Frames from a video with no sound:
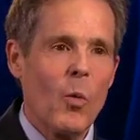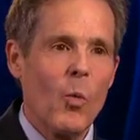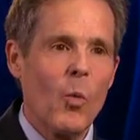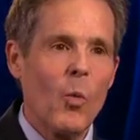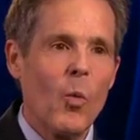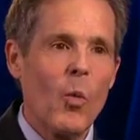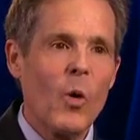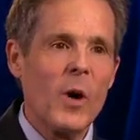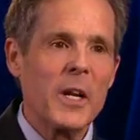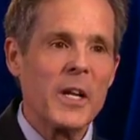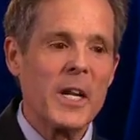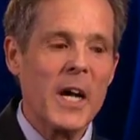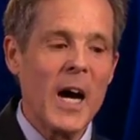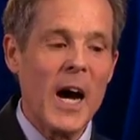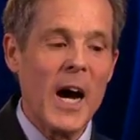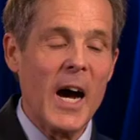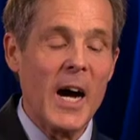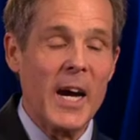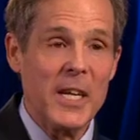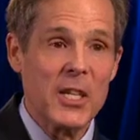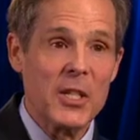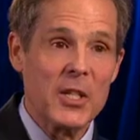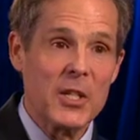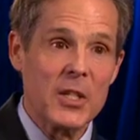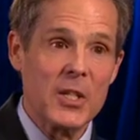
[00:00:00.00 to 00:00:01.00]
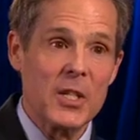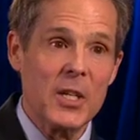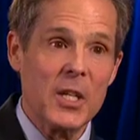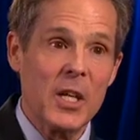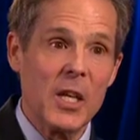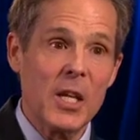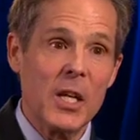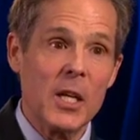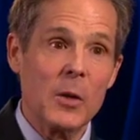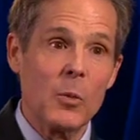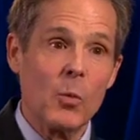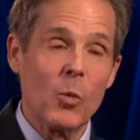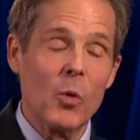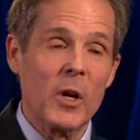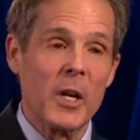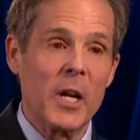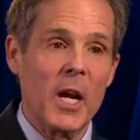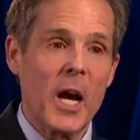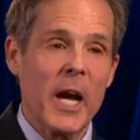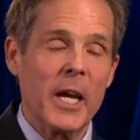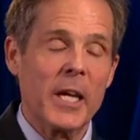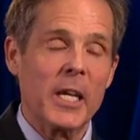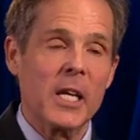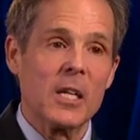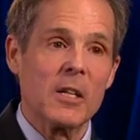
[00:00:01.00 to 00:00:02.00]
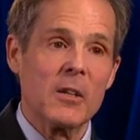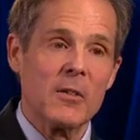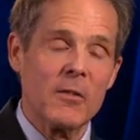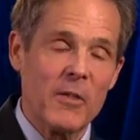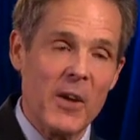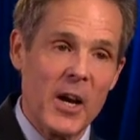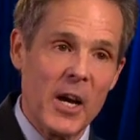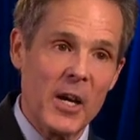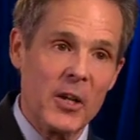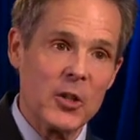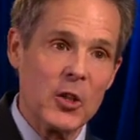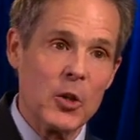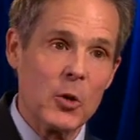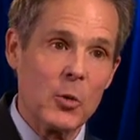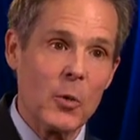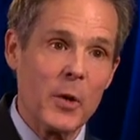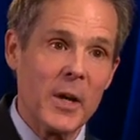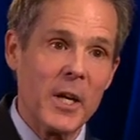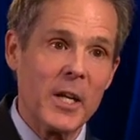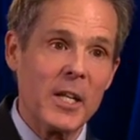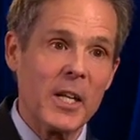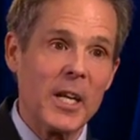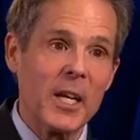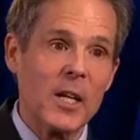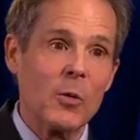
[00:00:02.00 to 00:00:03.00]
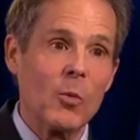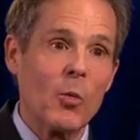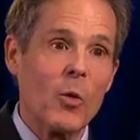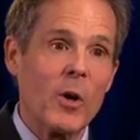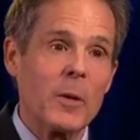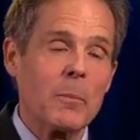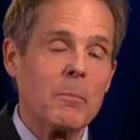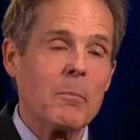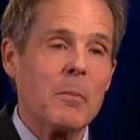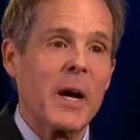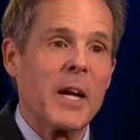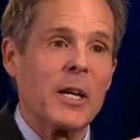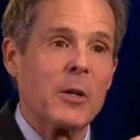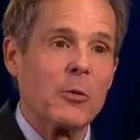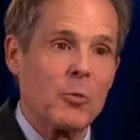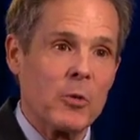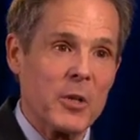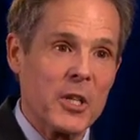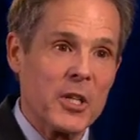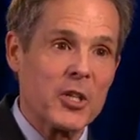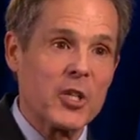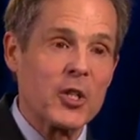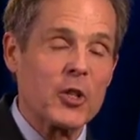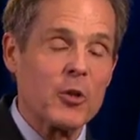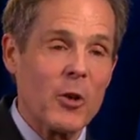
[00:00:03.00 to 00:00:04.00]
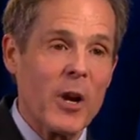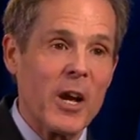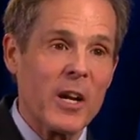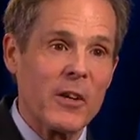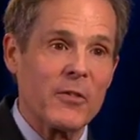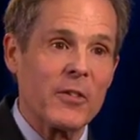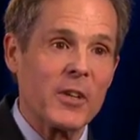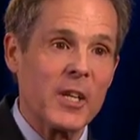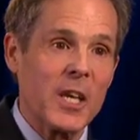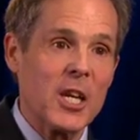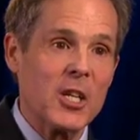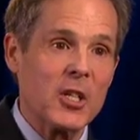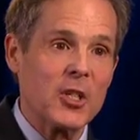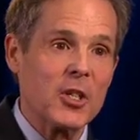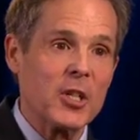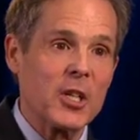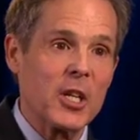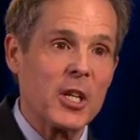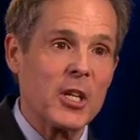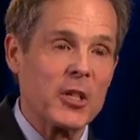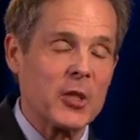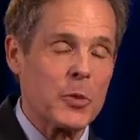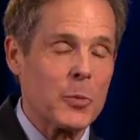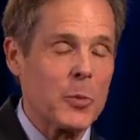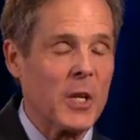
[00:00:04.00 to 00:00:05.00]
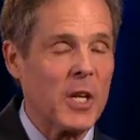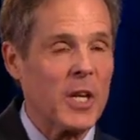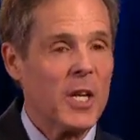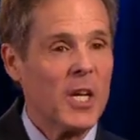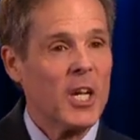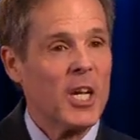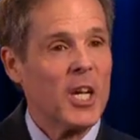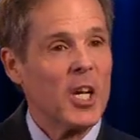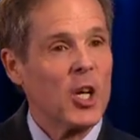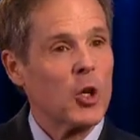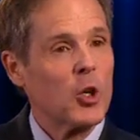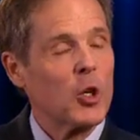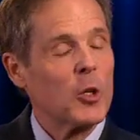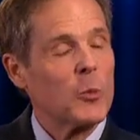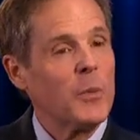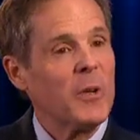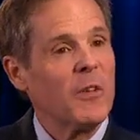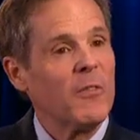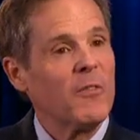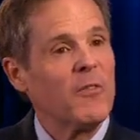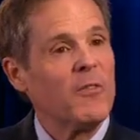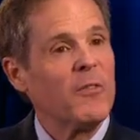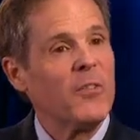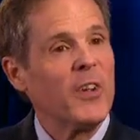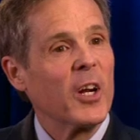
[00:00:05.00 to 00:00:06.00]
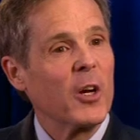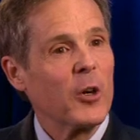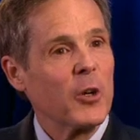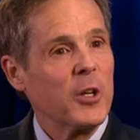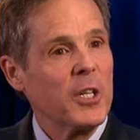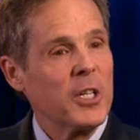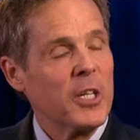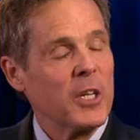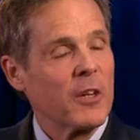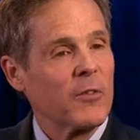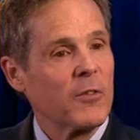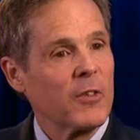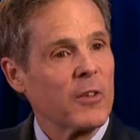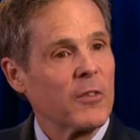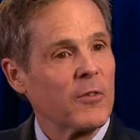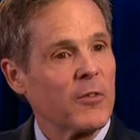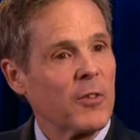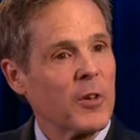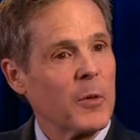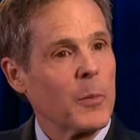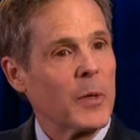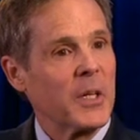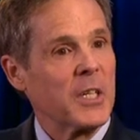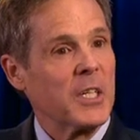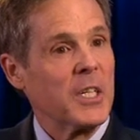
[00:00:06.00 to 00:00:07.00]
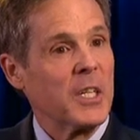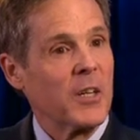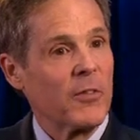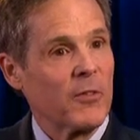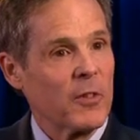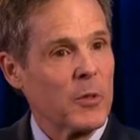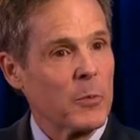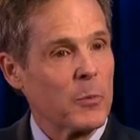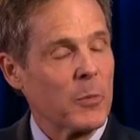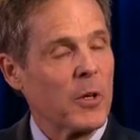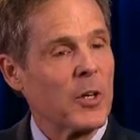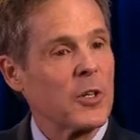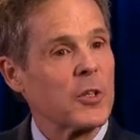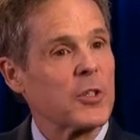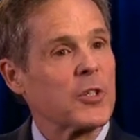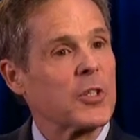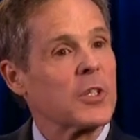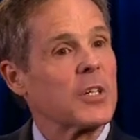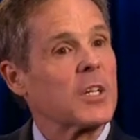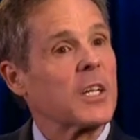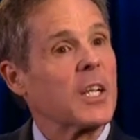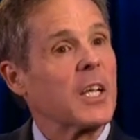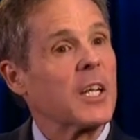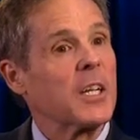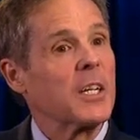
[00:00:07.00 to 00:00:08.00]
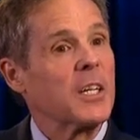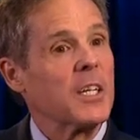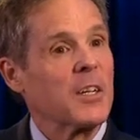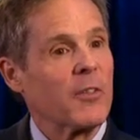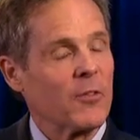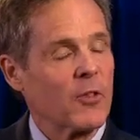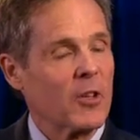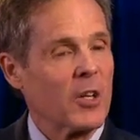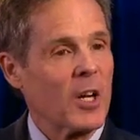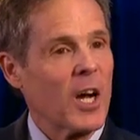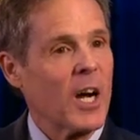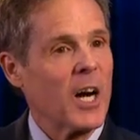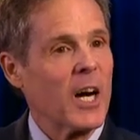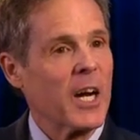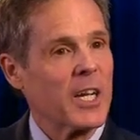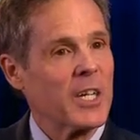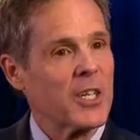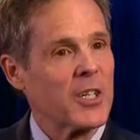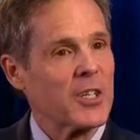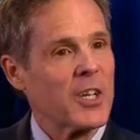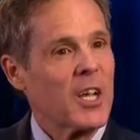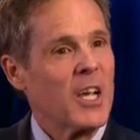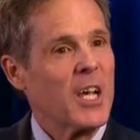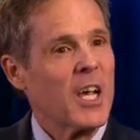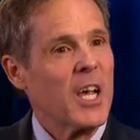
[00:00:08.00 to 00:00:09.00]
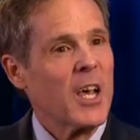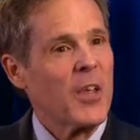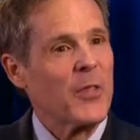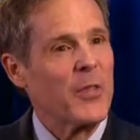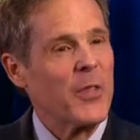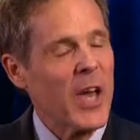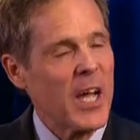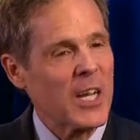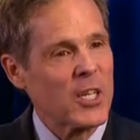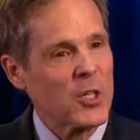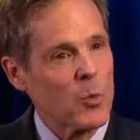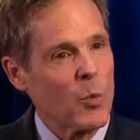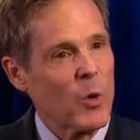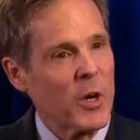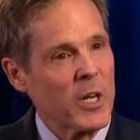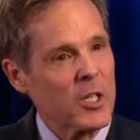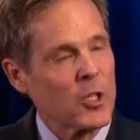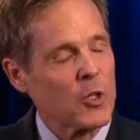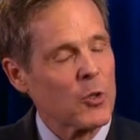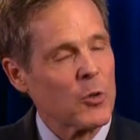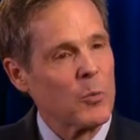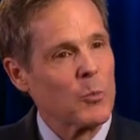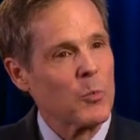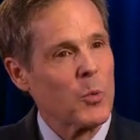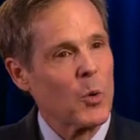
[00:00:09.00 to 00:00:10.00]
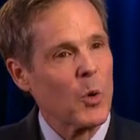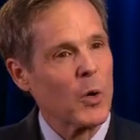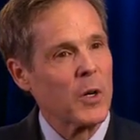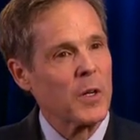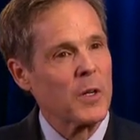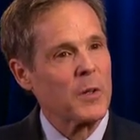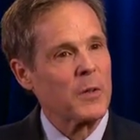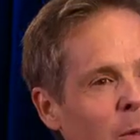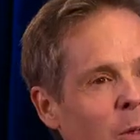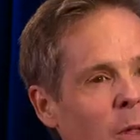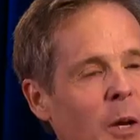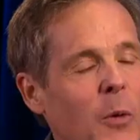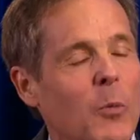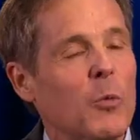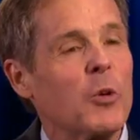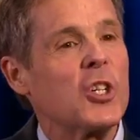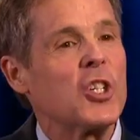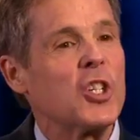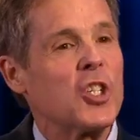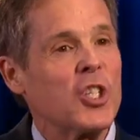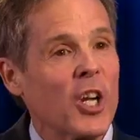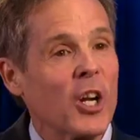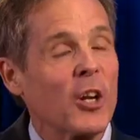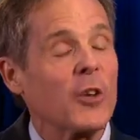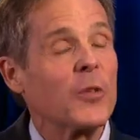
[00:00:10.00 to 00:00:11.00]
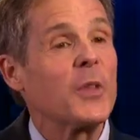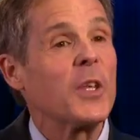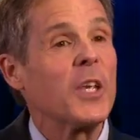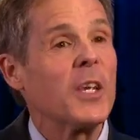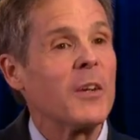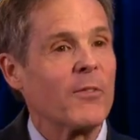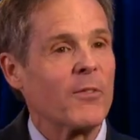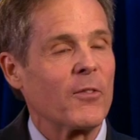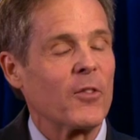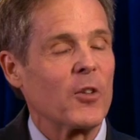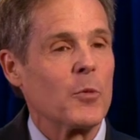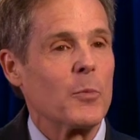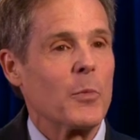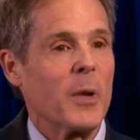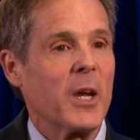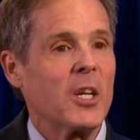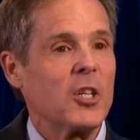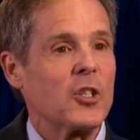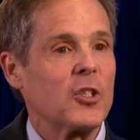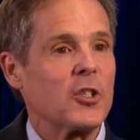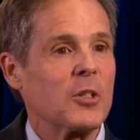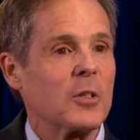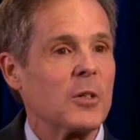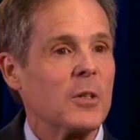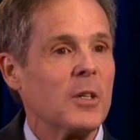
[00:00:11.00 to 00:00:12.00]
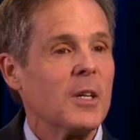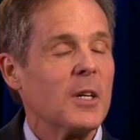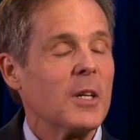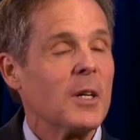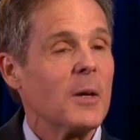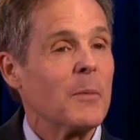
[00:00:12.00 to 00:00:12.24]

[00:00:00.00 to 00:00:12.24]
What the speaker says: what I see and what I can evaluate and what my risk stratification tells me could be very different from a different person in different eyes. That's why it's so important that we share the information,